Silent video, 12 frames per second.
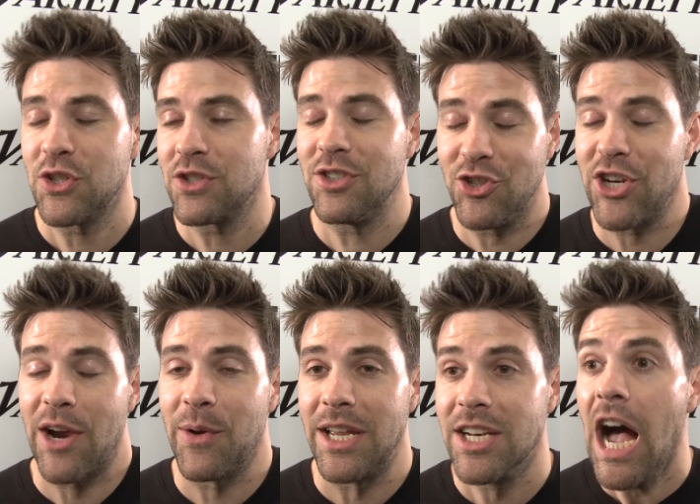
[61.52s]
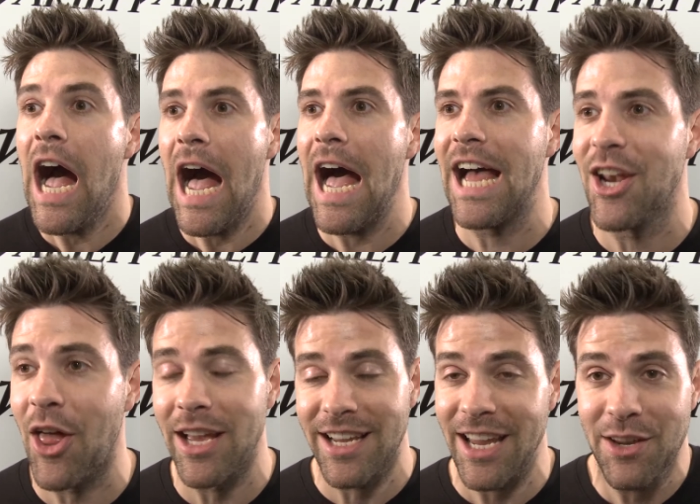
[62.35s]
shouted, ah,
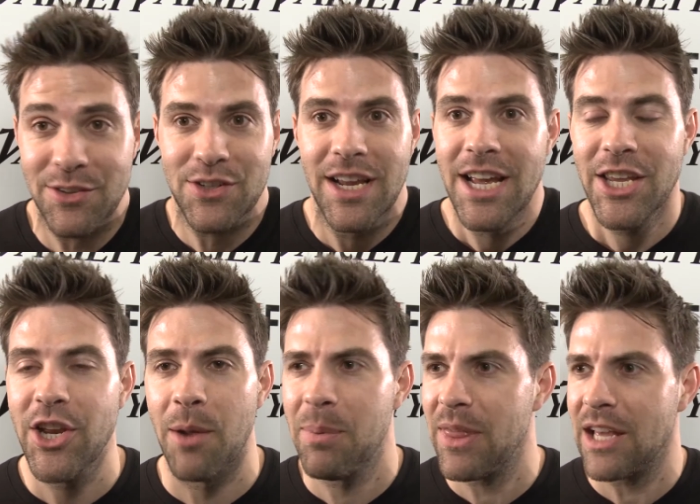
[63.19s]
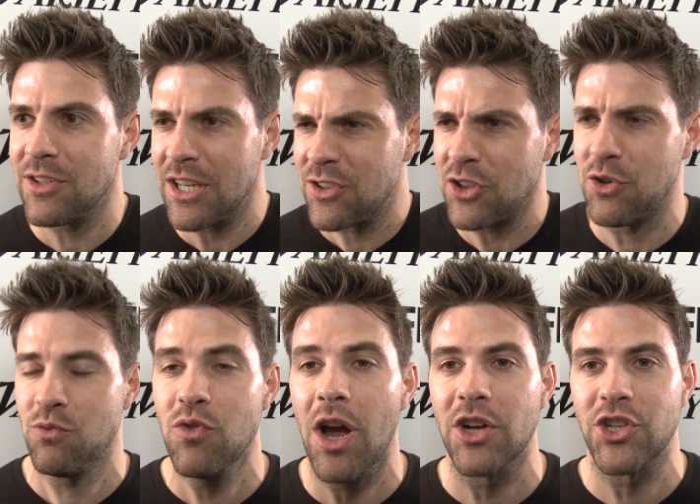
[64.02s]
like it's you know. But that's it's such a
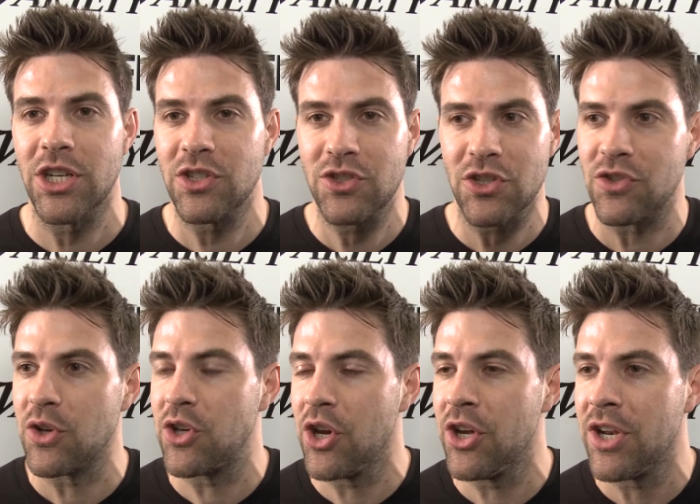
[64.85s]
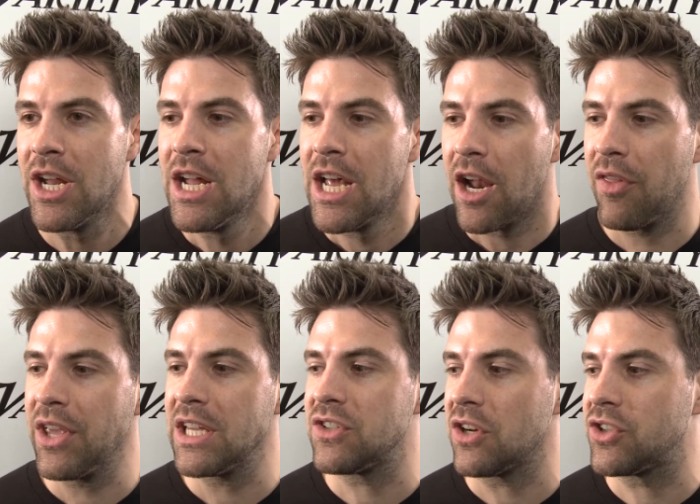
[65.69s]
rush, and it's just so good. I
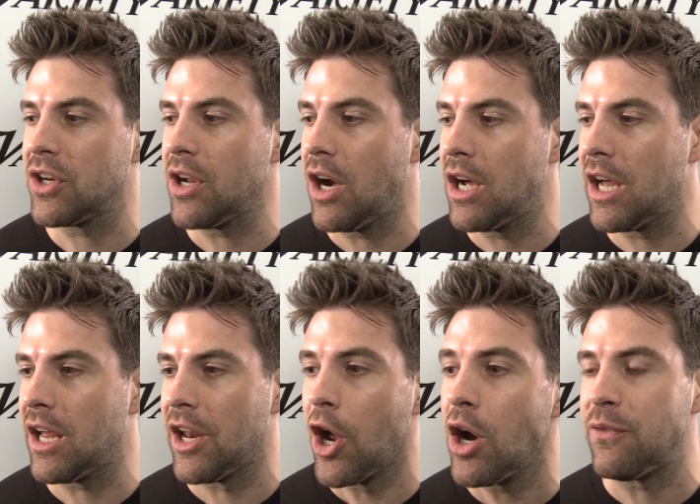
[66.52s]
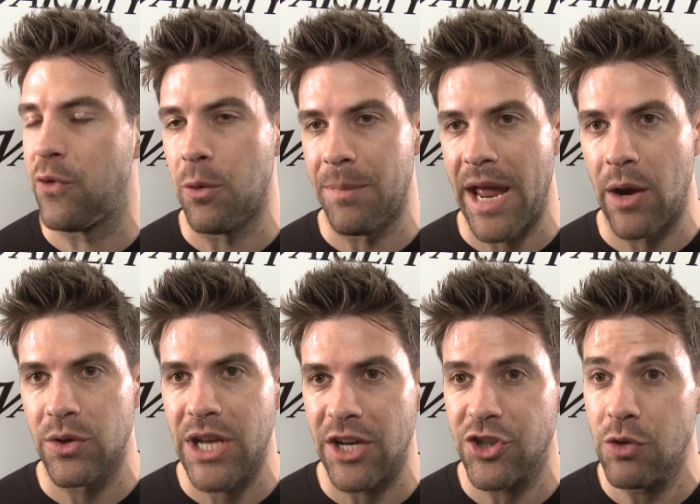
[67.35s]
think it's such an an art form now
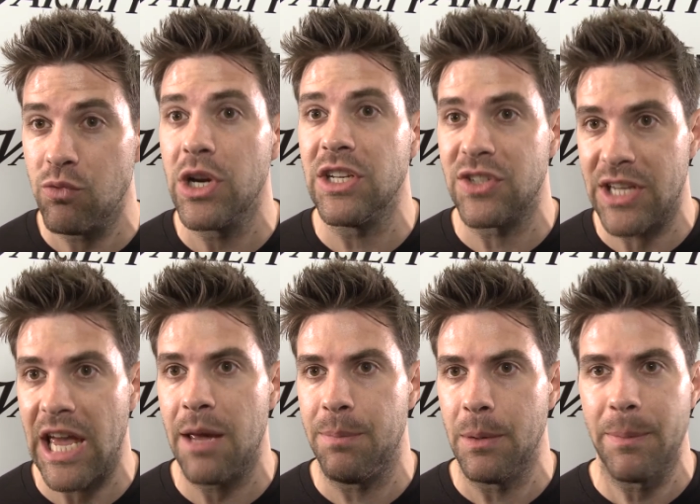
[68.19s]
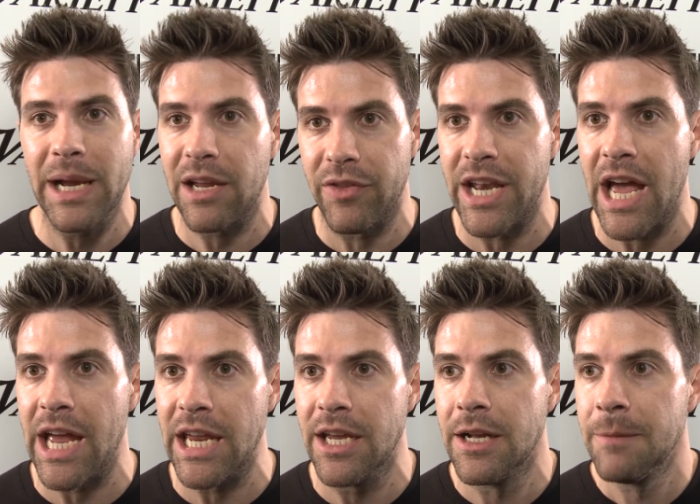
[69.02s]
to actually really scare people. Back in the
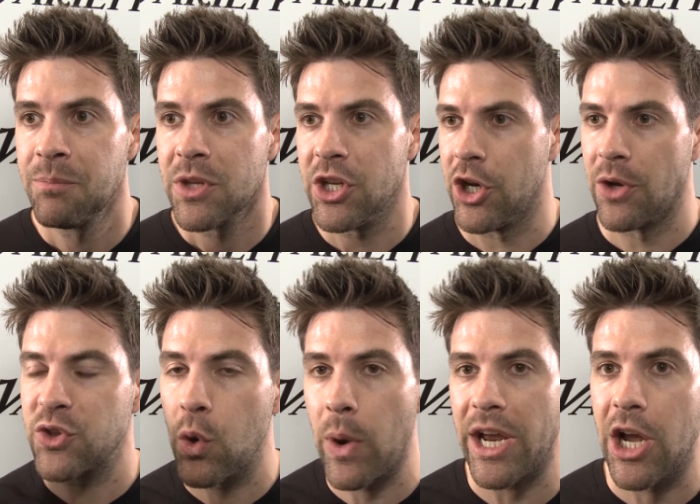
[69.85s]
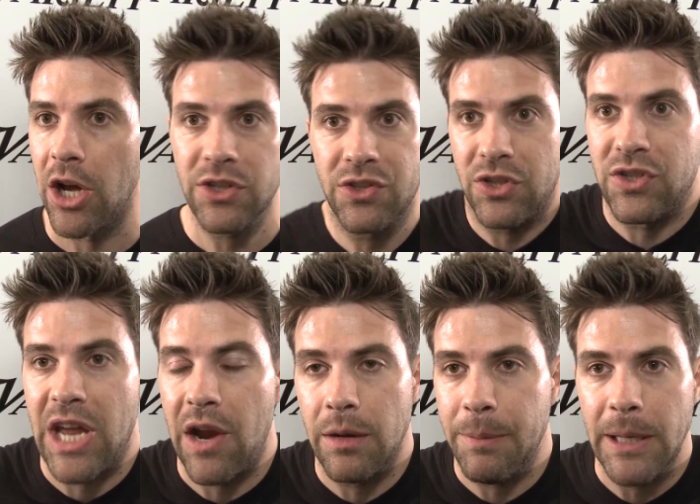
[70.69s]
day, you know, it's quick cuts to
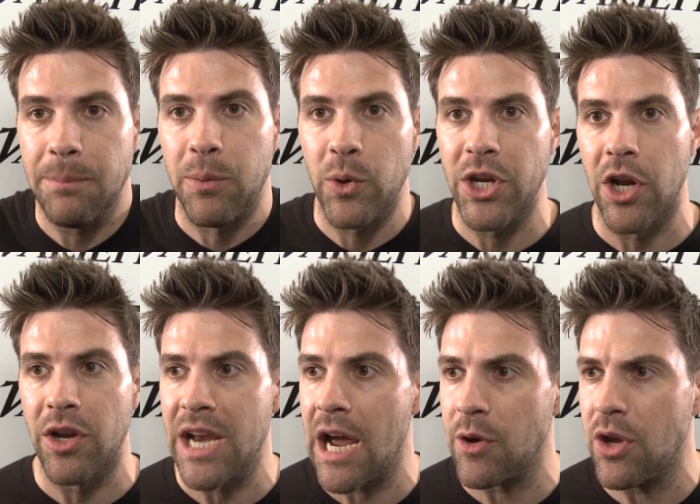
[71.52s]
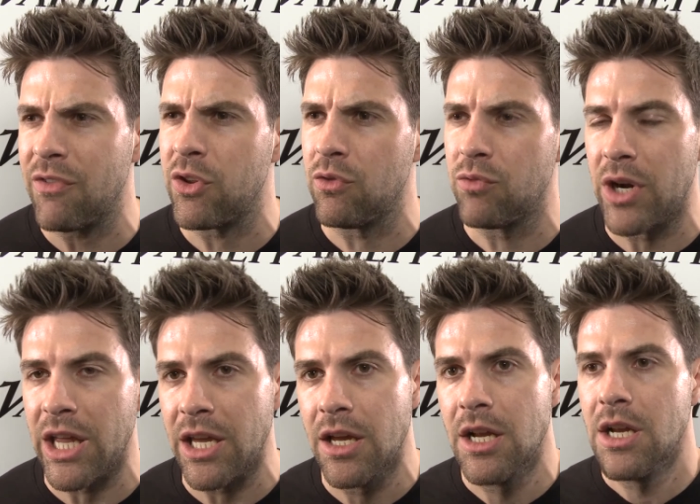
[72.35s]
scary people. You know, now you have to really